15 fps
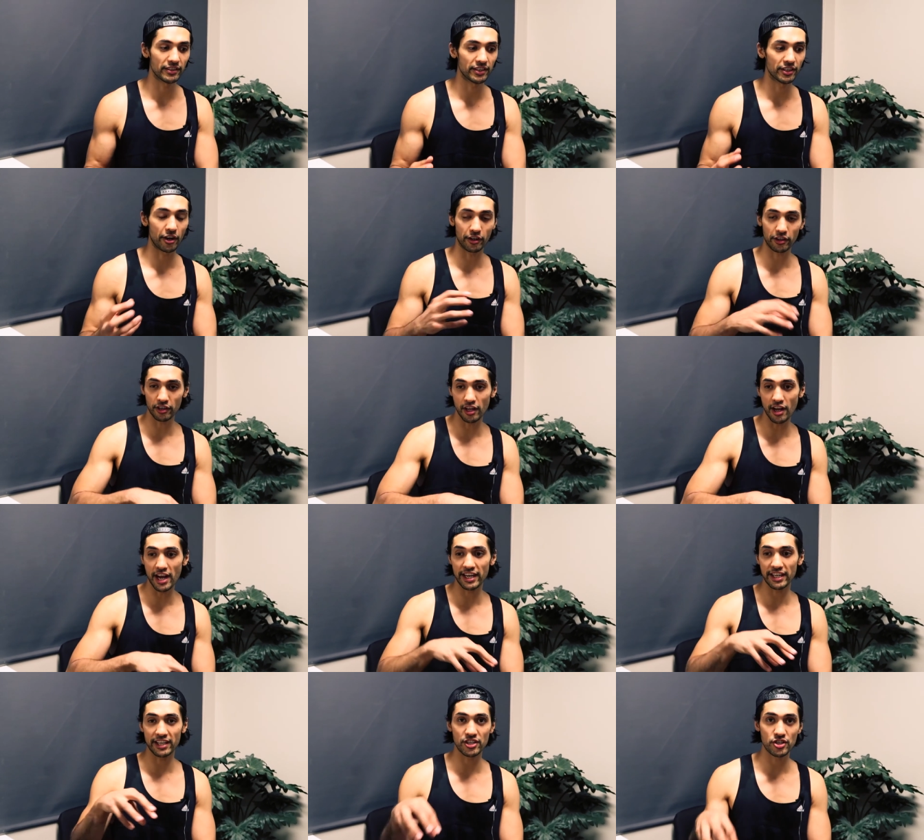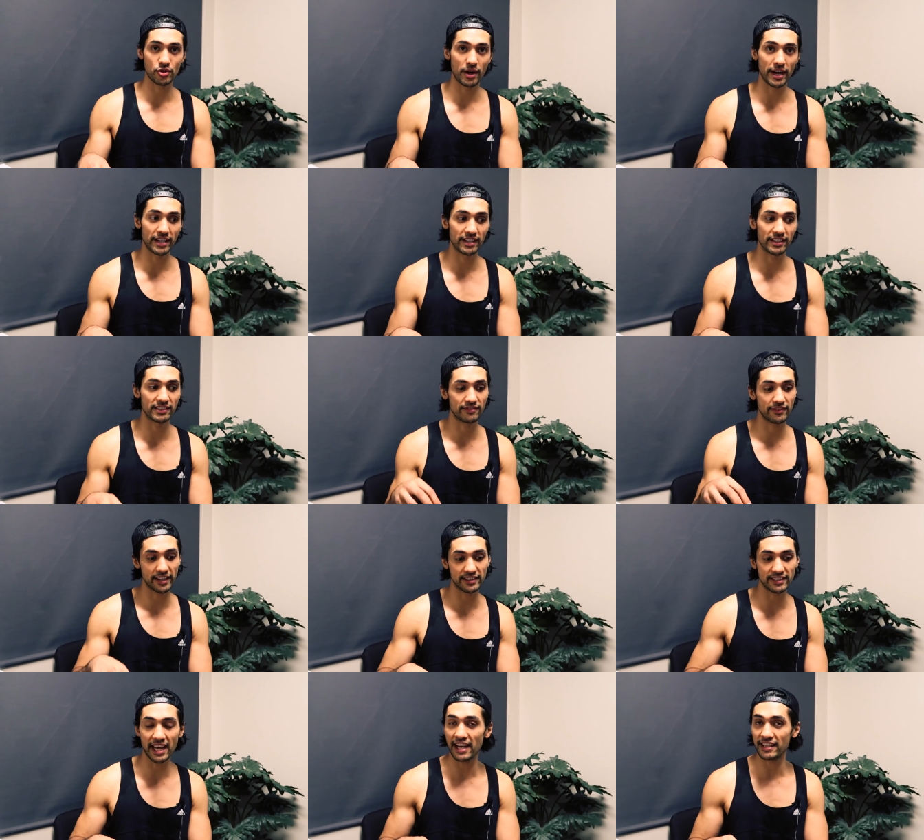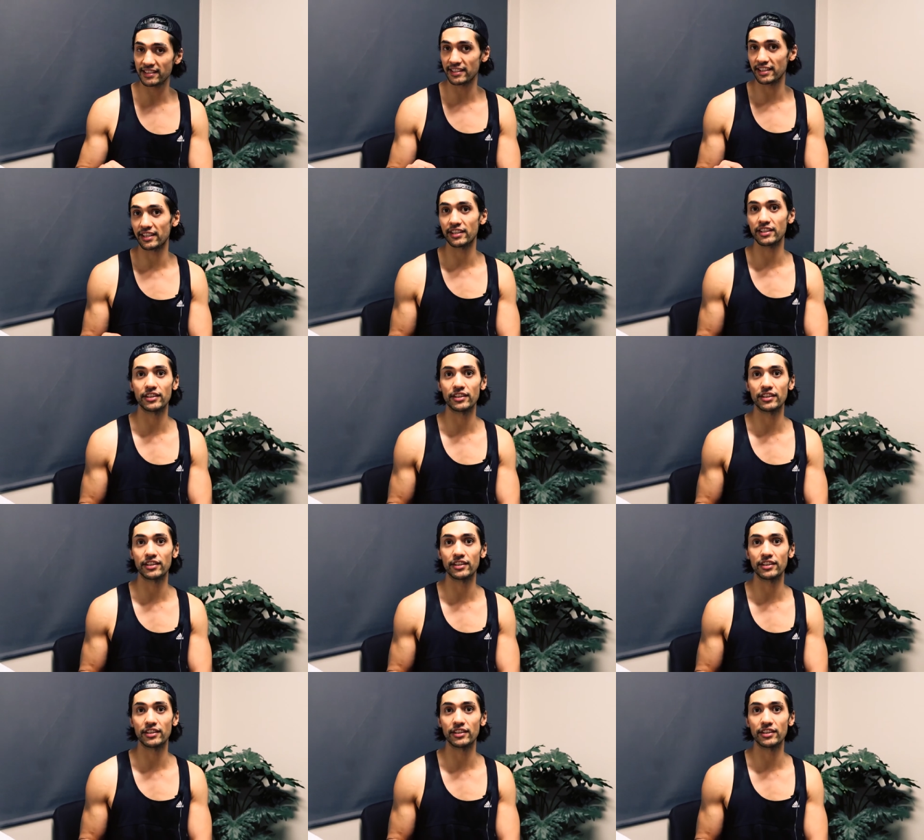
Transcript: you know, client and trainer is fantastic.